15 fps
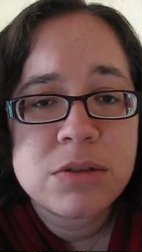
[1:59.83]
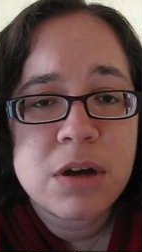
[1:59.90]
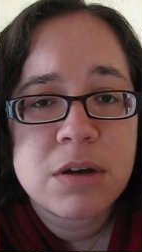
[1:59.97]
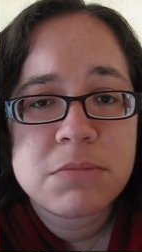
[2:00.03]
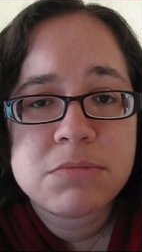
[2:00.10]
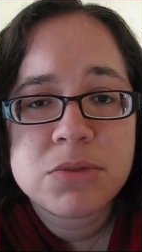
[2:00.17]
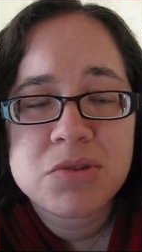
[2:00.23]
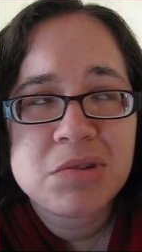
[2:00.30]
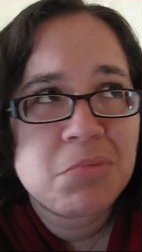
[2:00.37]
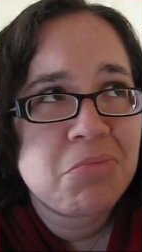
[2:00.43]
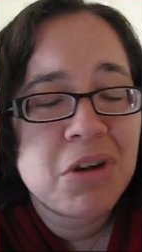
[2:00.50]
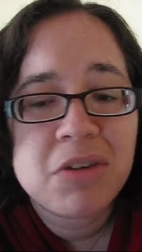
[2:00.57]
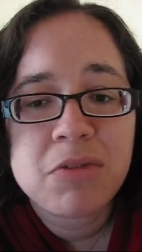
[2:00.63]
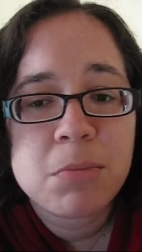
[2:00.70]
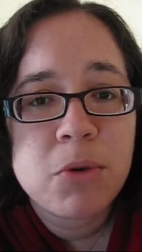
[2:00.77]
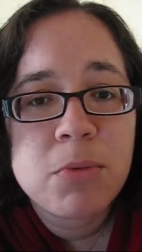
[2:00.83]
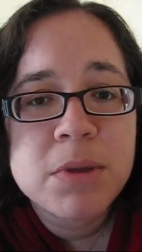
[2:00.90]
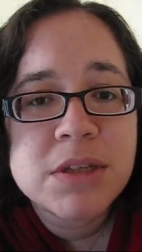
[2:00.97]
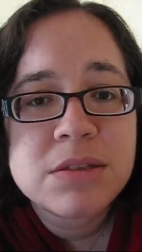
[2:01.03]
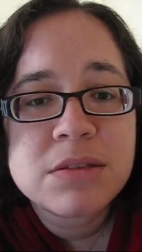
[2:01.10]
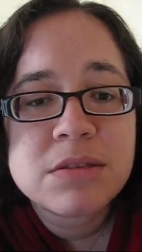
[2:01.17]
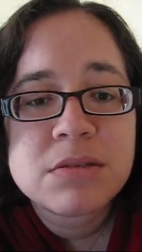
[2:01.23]
um, during private
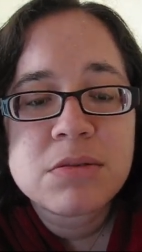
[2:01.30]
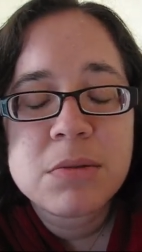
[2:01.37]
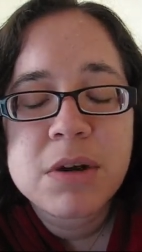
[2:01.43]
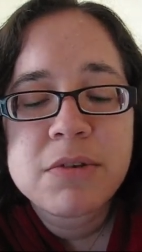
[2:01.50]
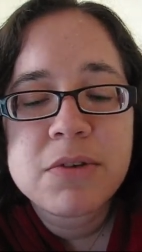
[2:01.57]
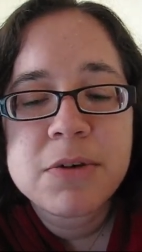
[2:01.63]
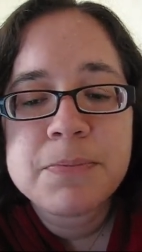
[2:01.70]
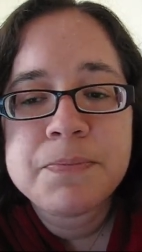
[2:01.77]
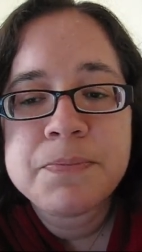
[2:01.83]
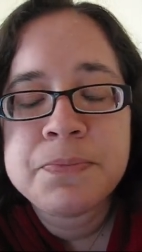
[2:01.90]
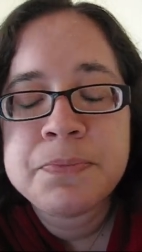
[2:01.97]
moments or whatever.